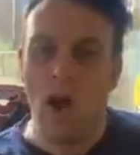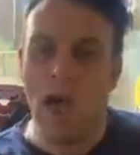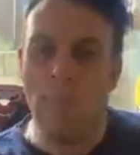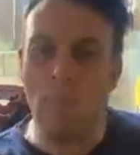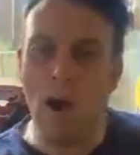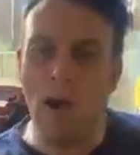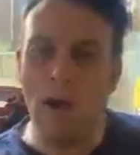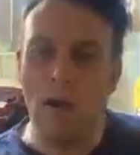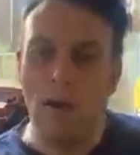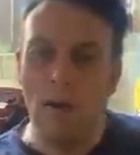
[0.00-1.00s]
I had my
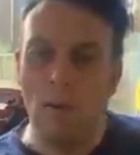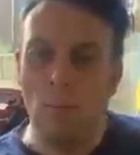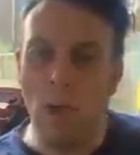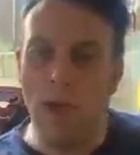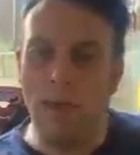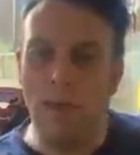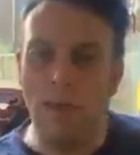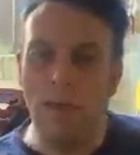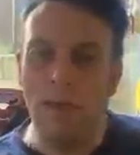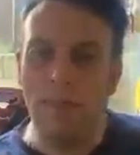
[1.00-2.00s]
way,
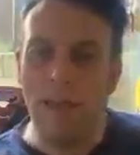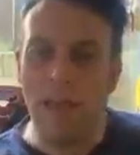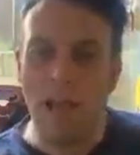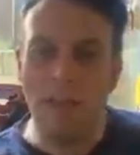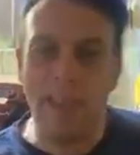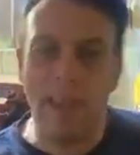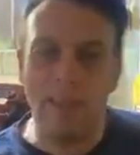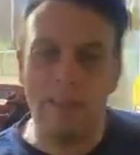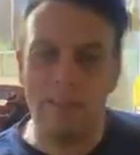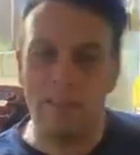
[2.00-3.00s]
they had
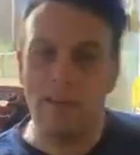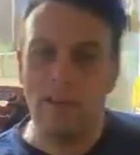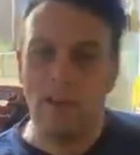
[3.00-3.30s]
theirs.